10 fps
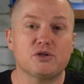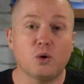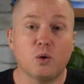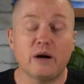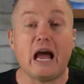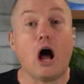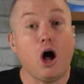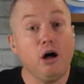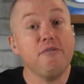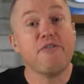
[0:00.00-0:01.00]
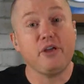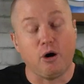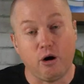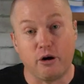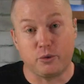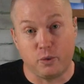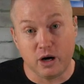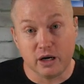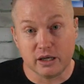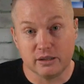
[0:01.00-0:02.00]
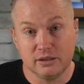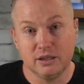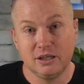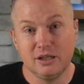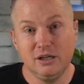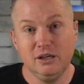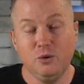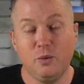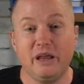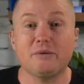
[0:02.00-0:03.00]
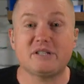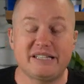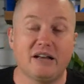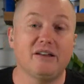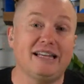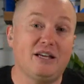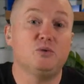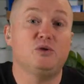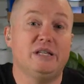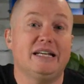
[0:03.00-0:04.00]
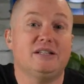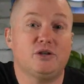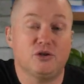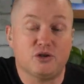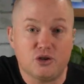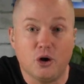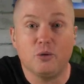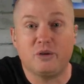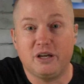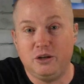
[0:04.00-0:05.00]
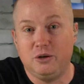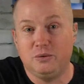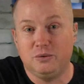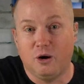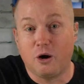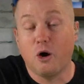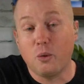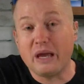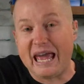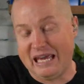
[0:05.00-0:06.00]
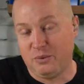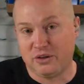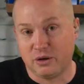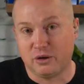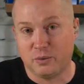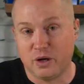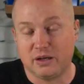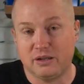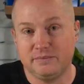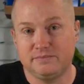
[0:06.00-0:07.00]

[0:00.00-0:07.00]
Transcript: a story of the hard work without selling that you did it to show that you are okay with hard work.